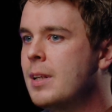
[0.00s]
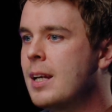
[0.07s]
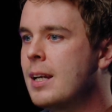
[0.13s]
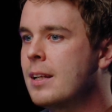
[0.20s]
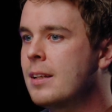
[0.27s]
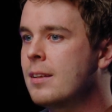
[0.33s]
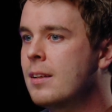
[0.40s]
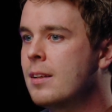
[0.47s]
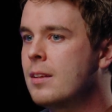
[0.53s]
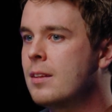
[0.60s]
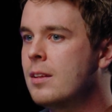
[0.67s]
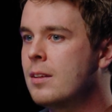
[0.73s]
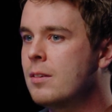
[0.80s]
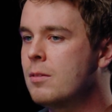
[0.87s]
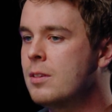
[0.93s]

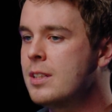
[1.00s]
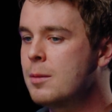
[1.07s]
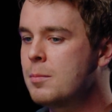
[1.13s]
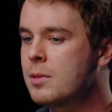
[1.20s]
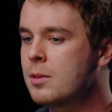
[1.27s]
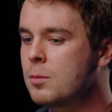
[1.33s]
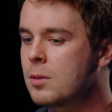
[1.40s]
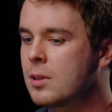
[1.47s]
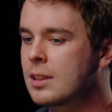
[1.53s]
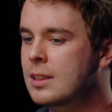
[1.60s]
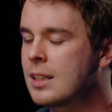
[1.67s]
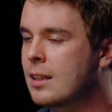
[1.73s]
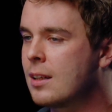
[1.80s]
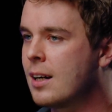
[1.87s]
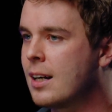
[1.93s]
and the redemptive work
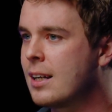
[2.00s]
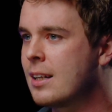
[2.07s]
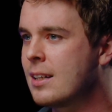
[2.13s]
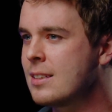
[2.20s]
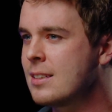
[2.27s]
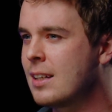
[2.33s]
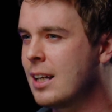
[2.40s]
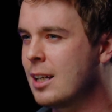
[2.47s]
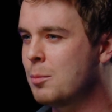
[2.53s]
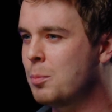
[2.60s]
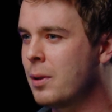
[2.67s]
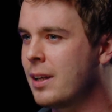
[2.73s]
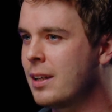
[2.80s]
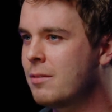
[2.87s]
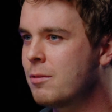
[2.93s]
that God has had
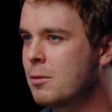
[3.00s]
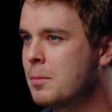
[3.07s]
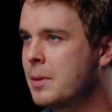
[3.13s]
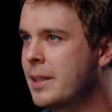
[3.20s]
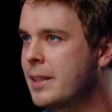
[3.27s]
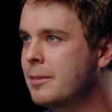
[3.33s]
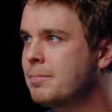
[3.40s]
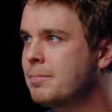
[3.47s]
planned for me.